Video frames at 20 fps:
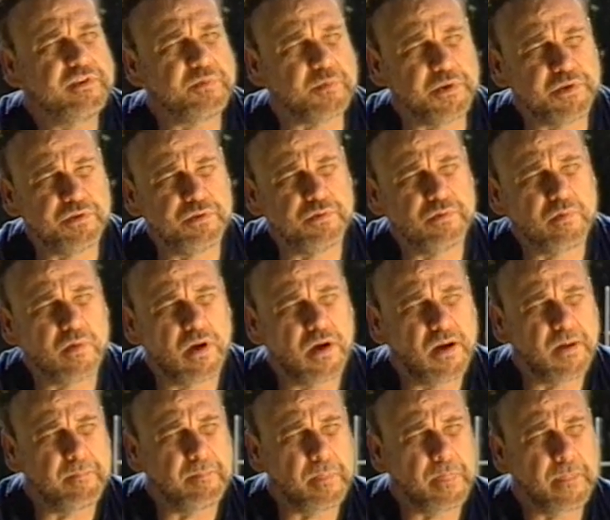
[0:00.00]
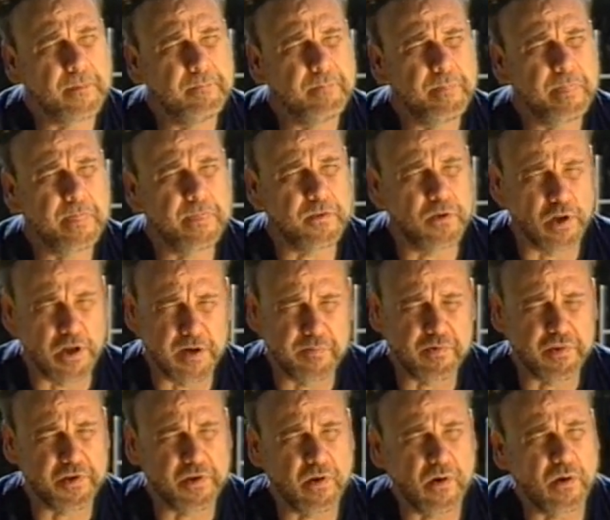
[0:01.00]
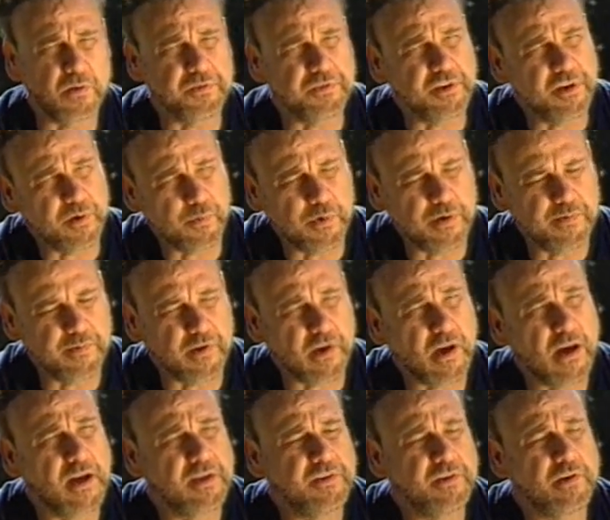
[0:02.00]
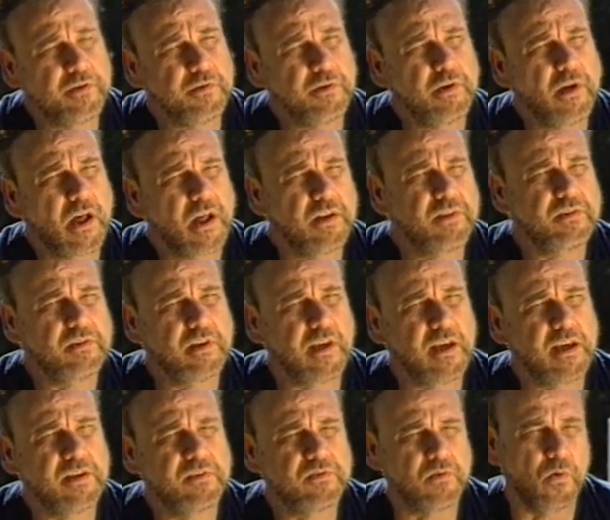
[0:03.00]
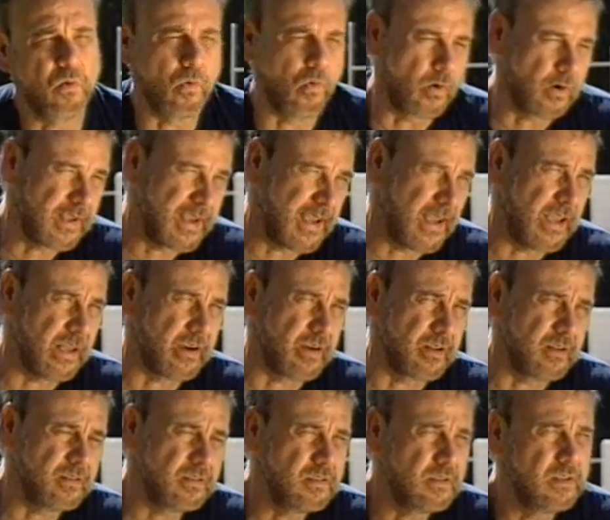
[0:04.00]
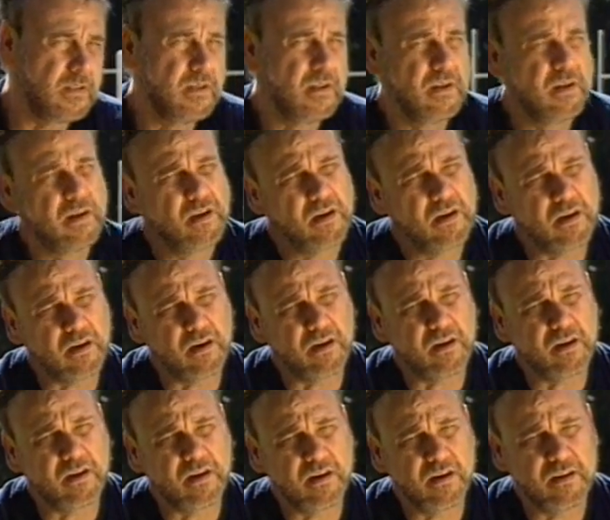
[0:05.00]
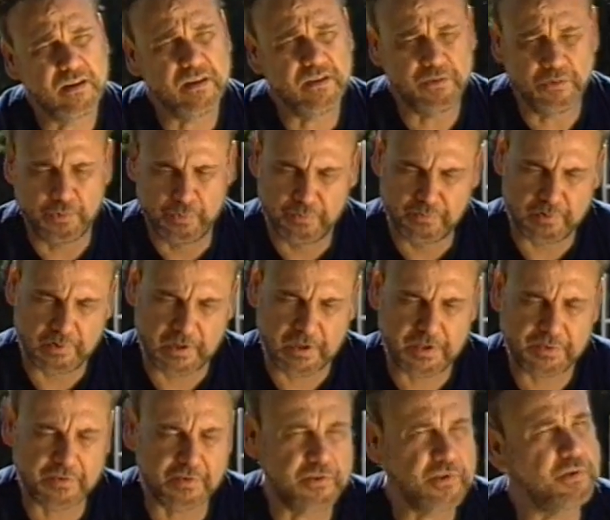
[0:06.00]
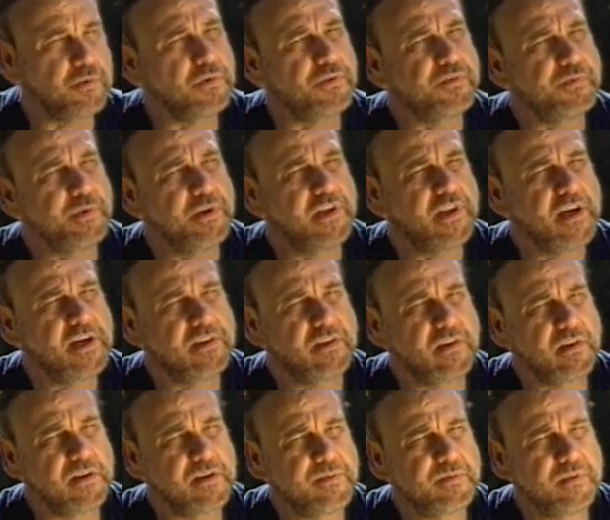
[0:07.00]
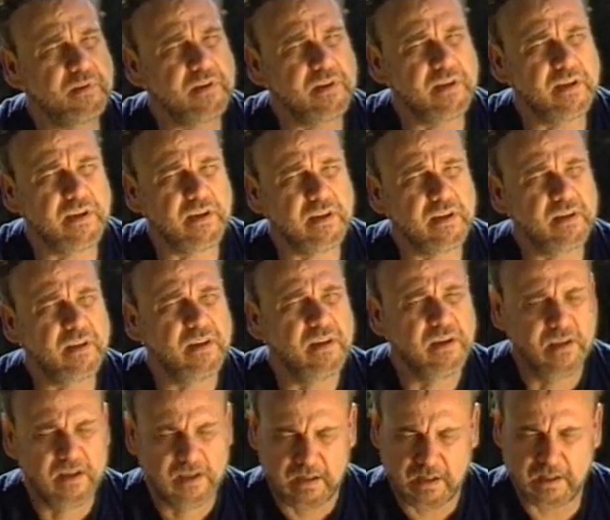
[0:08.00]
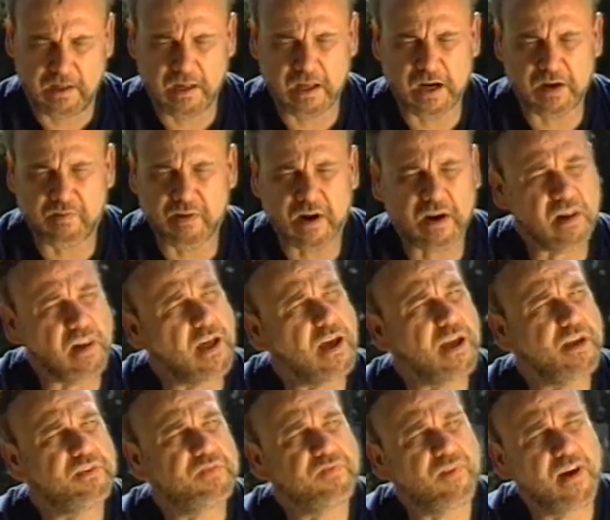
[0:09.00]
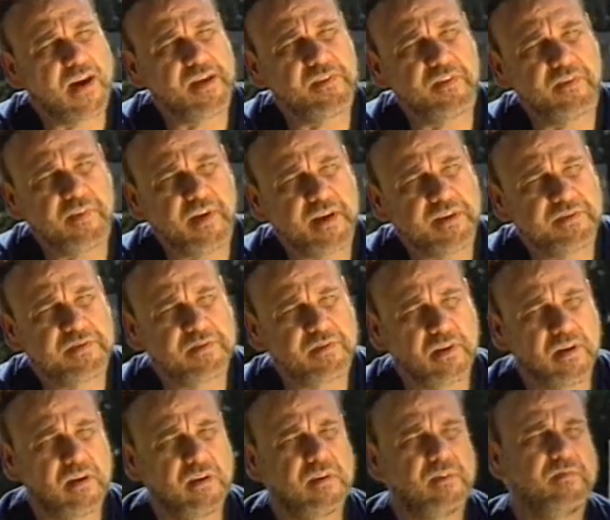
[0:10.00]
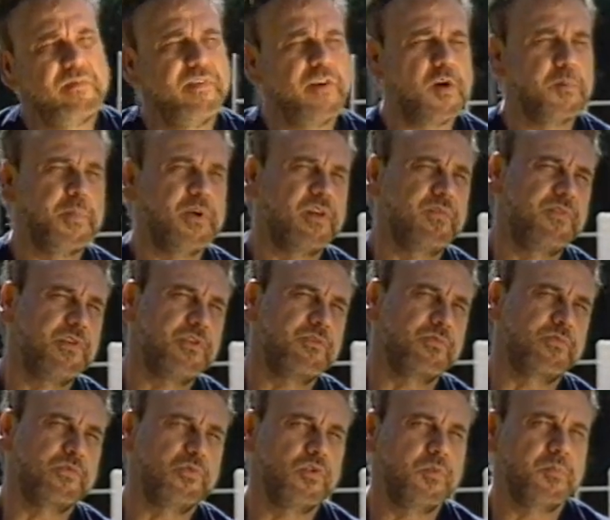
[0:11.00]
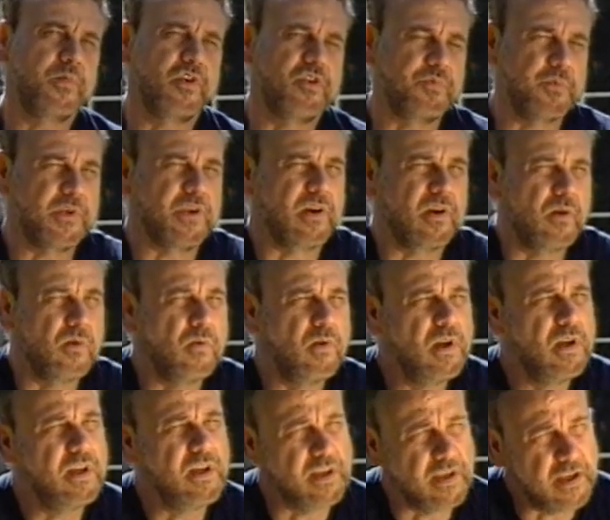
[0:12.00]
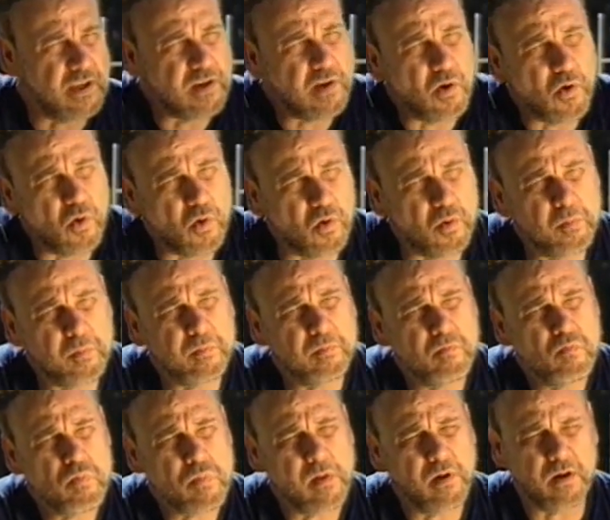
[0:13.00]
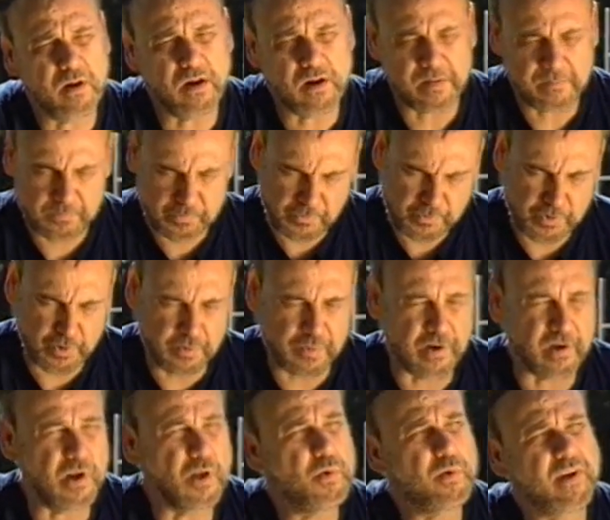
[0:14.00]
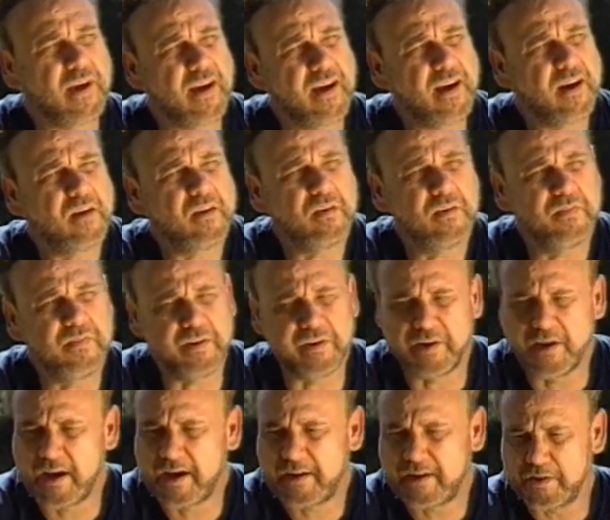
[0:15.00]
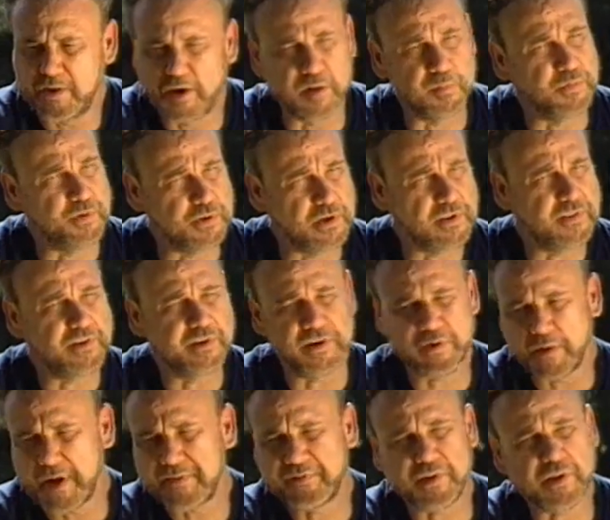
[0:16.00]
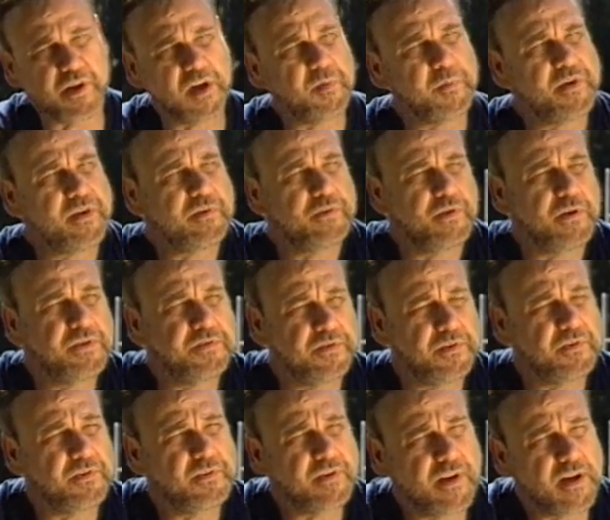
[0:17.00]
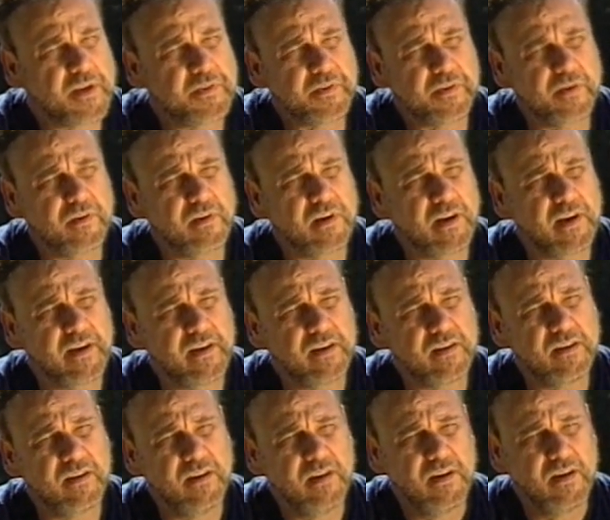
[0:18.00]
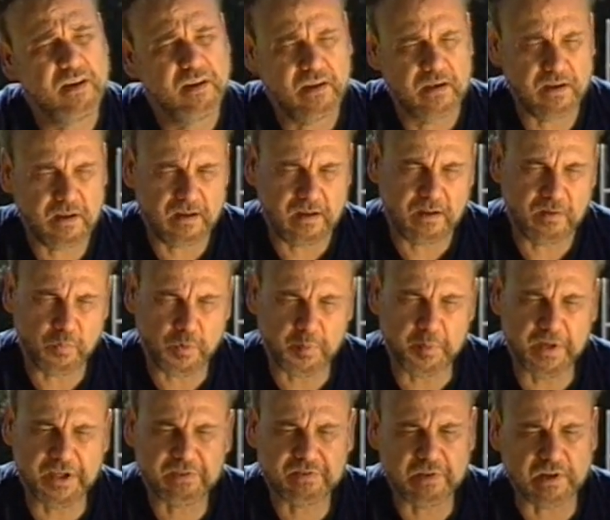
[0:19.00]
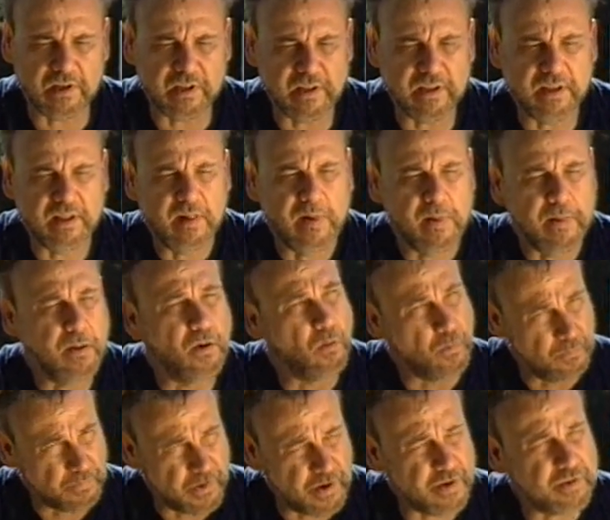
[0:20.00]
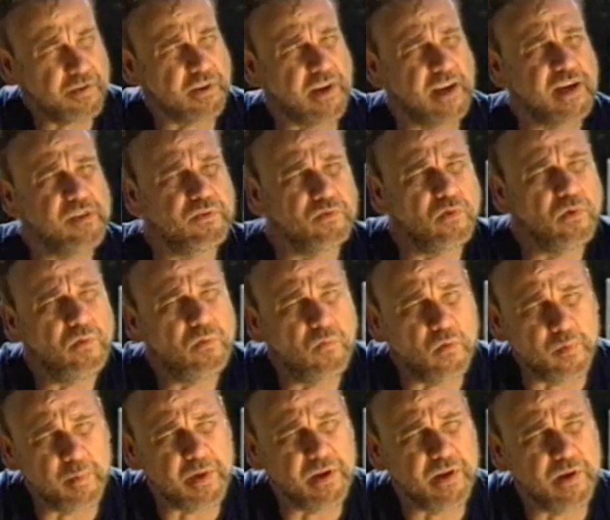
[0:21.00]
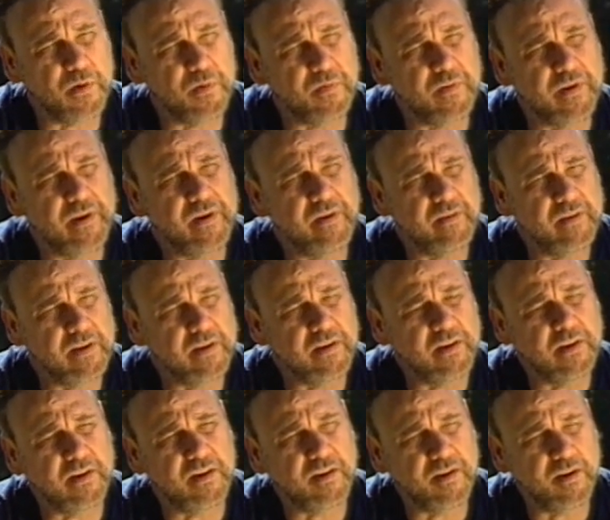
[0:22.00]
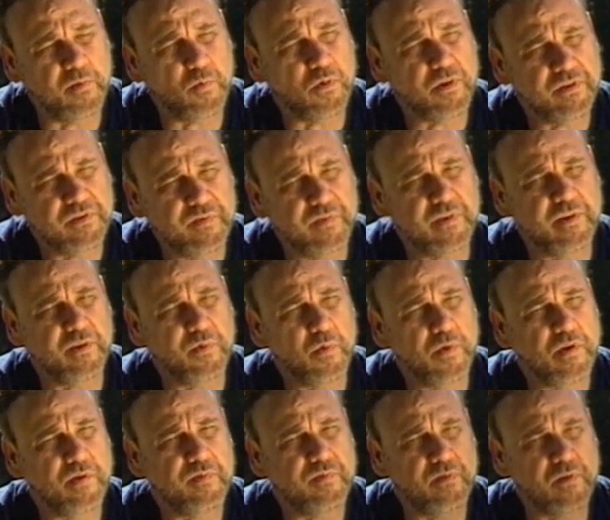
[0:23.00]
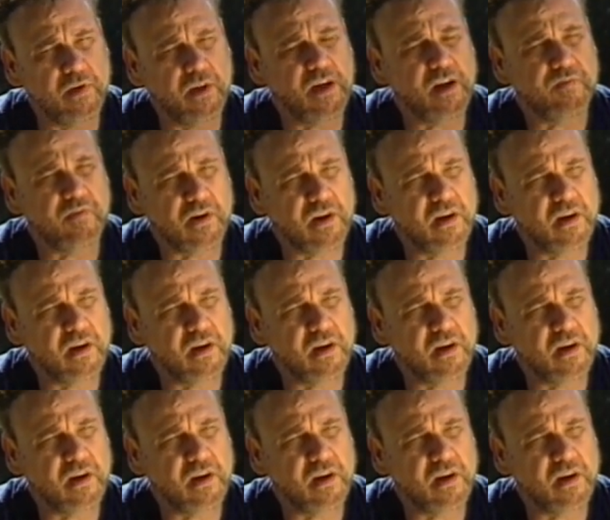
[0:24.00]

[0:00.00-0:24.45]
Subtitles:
We do deliver the dogs anywhere in the continental United States or Canada. Usually it's a 2 to 3 day delivery, and a lot of our clients find that that's very beneficial to them because we can go in-home to their locale. They're not uprooted. They don't have to come here to us in South Carolina. We're basically on their schedule when we go there, and it works very well for a lot of our